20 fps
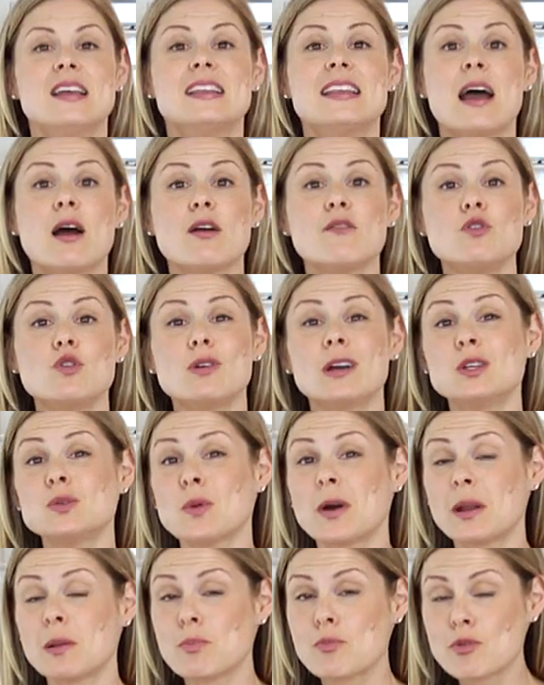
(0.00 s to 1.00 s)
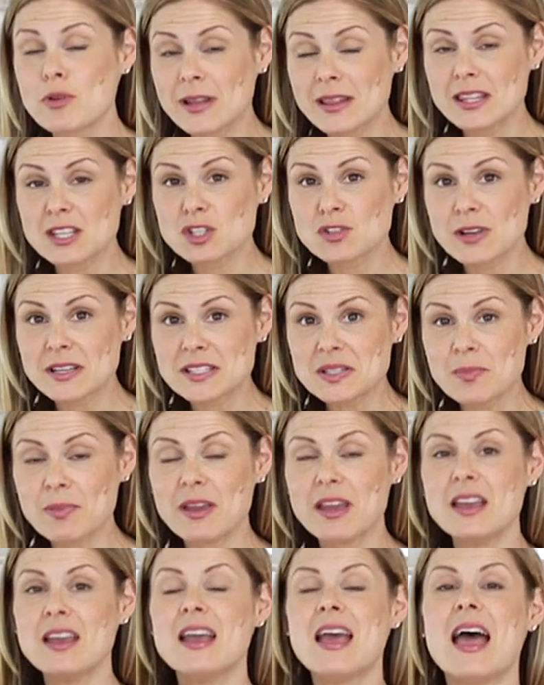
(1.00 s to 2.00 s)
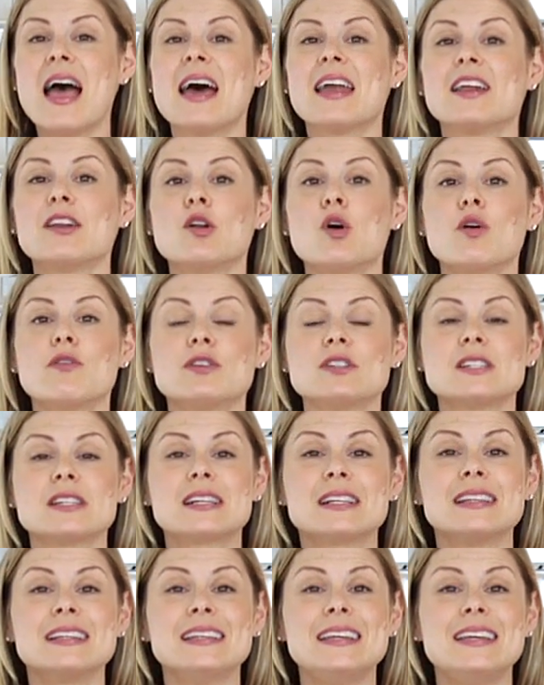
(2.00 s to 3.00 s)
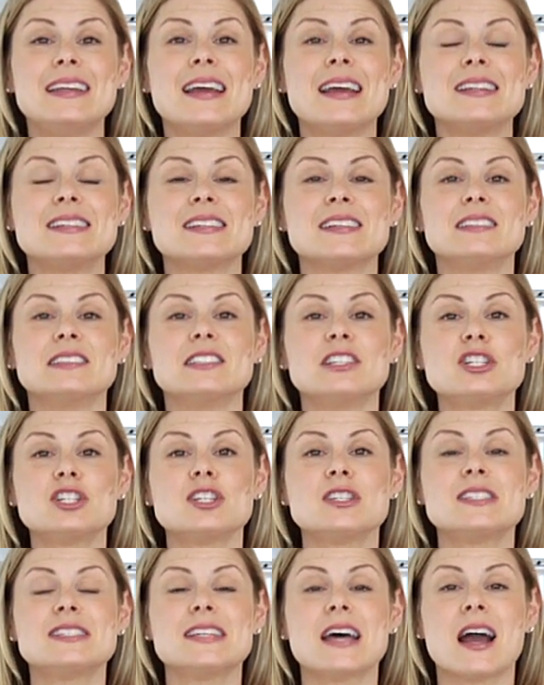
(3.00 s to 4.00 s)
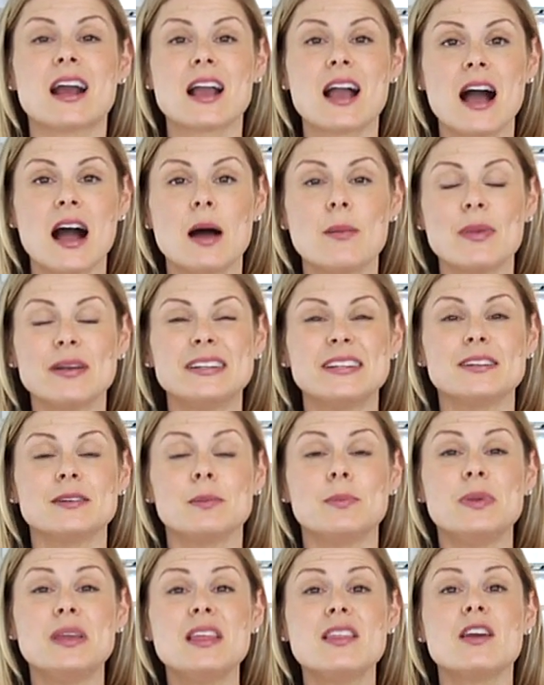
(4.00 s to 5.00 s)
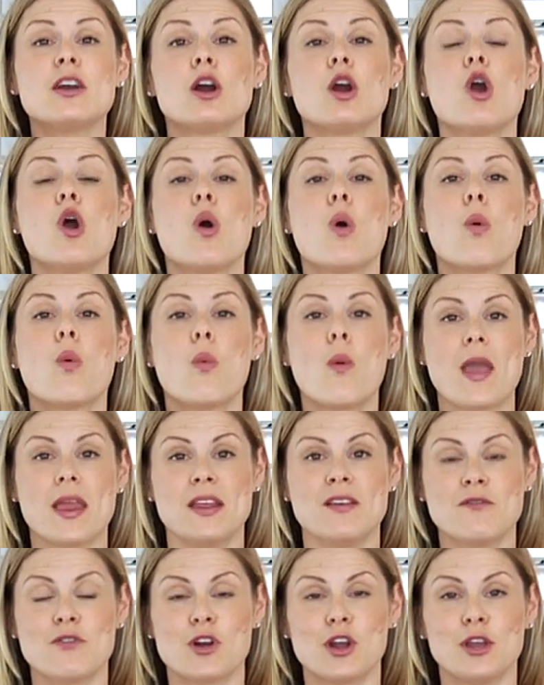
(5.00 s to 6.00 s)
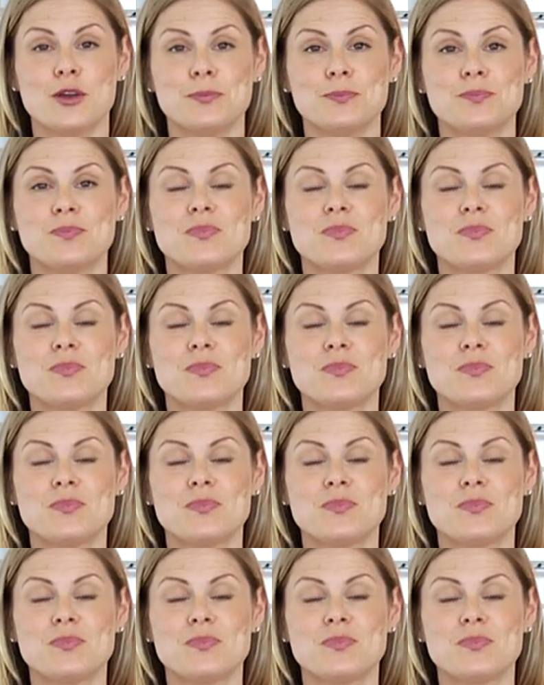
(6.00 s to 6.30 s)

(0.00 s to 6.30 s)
Now, if you guys wanna print this recipe, head on over to cleananddelicious.com and it'll be there waiting for you.